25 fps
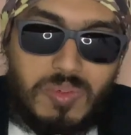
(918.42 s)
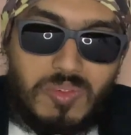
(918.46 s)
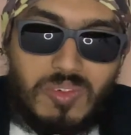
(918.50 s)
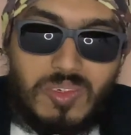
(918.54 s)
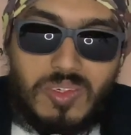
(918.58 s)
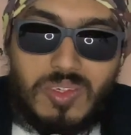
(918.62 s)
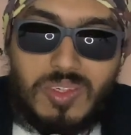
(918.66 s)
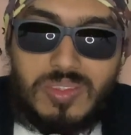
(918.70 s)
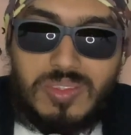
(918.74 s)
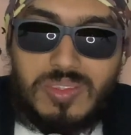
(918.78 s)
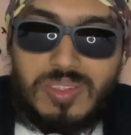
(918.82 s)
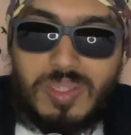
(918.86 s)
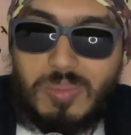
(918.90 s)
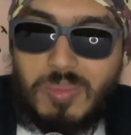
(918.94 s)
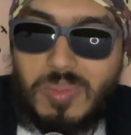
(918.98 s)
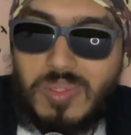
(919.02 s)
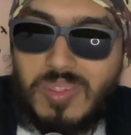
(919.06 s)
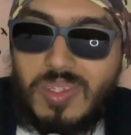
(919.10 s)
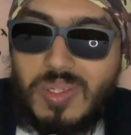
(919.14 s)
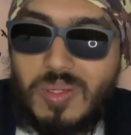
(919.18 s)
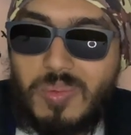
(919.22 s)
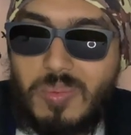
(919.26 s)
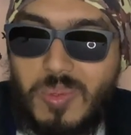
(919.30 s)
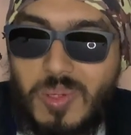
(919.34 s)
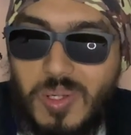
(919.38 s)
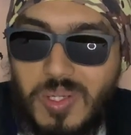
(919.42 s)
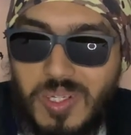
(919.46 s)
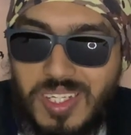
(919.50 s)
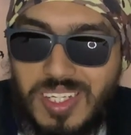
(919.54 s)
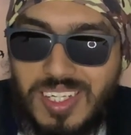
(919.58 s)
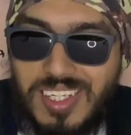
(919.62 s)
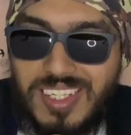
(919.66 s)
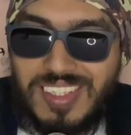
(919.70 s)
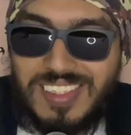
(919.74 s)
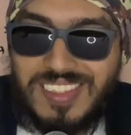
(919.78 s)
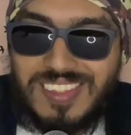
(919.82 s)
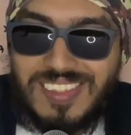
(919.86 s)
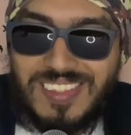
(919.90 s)
for some other
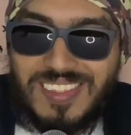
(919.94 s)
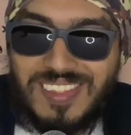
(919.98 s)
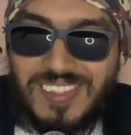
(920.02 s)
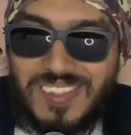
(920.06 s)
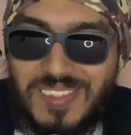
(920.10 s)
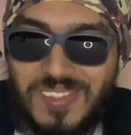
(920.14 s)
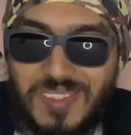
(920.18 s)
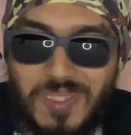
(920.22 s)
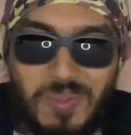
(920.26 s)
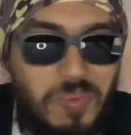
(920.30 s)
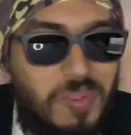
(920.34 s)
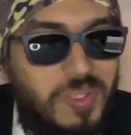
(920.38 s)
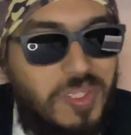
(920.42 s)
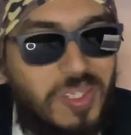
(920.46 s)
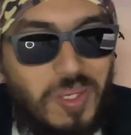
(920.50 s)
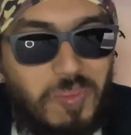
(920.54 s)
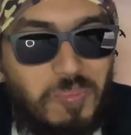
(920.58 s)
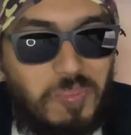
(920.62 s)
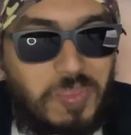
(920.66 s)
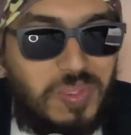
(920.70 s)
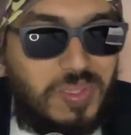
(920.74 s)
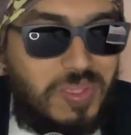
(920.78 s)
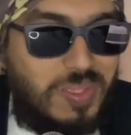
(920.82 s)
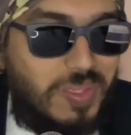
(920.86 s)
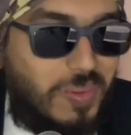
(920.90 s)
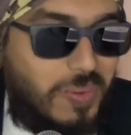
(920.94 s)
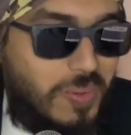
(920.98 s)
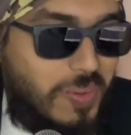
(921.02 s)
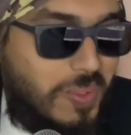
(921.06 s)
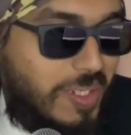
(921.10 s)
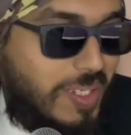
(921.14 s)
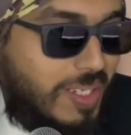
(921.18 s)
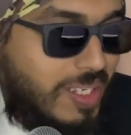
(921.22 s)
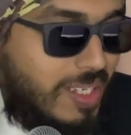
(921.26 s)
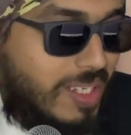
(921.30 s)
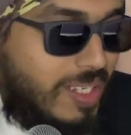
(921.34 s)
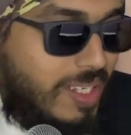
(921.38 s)
podcast, some other episode.